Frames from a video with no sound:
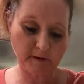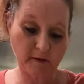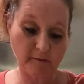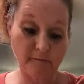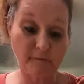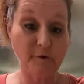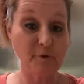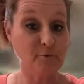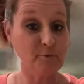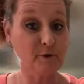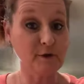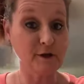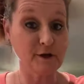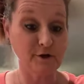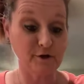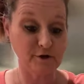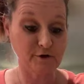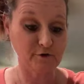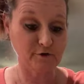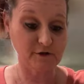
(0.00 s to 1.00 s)
they're really
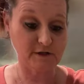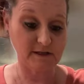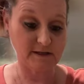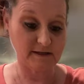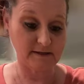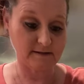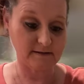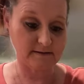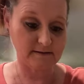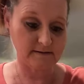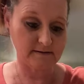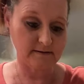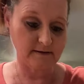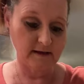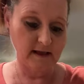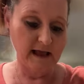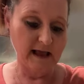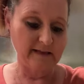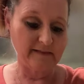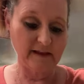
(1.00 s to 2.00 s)
good
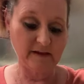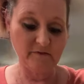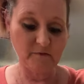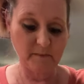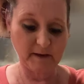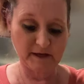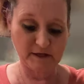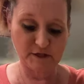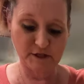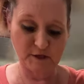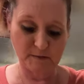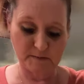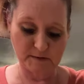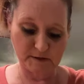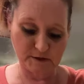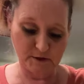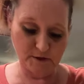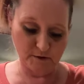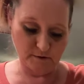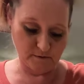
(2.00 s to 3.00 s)
tortillas. They even make
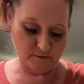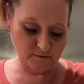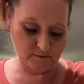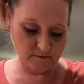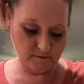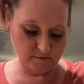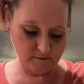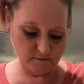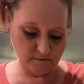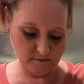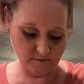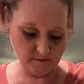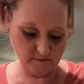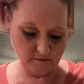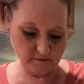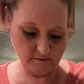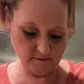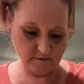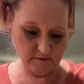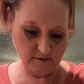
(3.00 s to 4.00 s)
chips too.
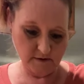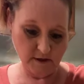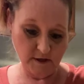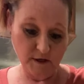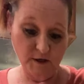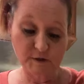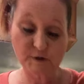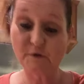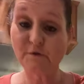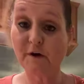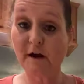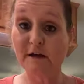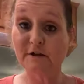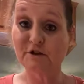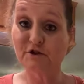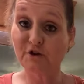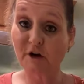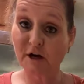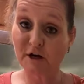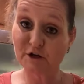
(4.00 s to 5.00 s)
If you guys
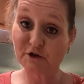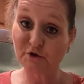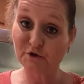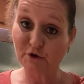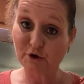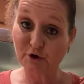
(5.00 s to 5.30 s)
are trying to do the